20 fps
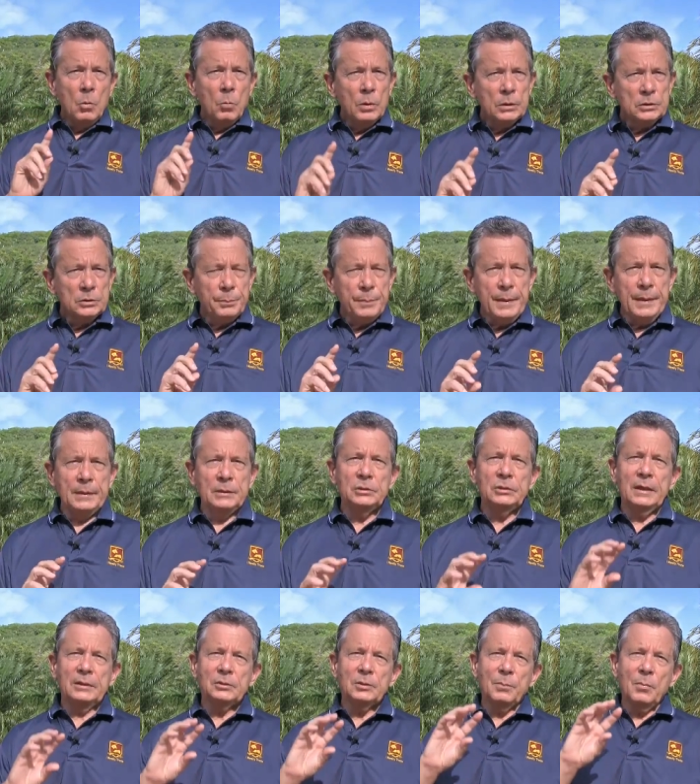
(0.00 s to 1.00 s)
which
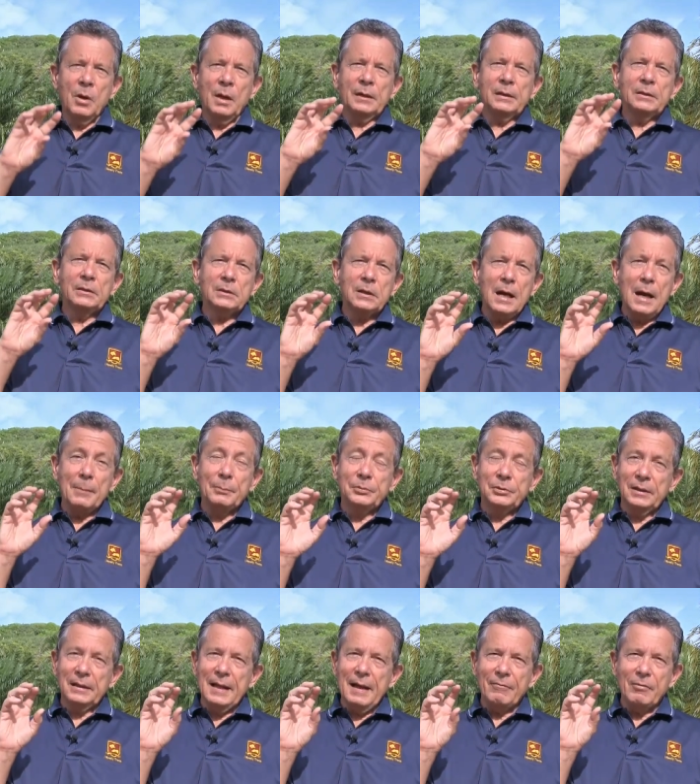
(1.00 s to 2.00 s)
means as the market tops,
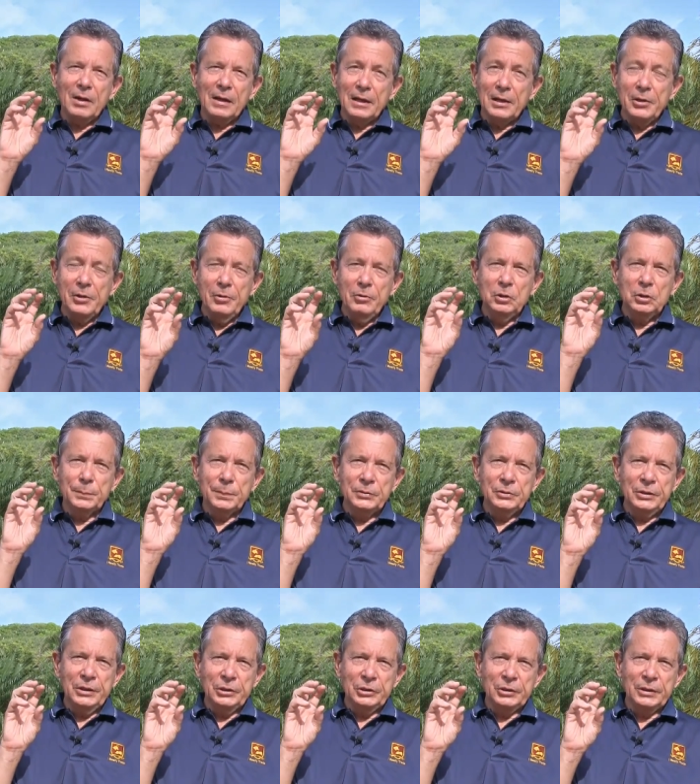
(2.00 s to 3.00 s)
they'll have on a huge
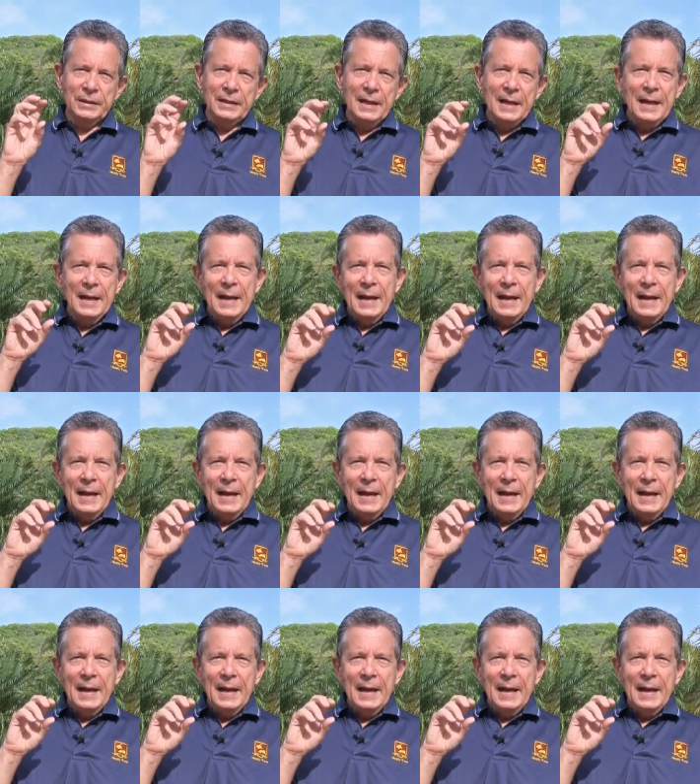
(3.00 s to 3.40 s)
position.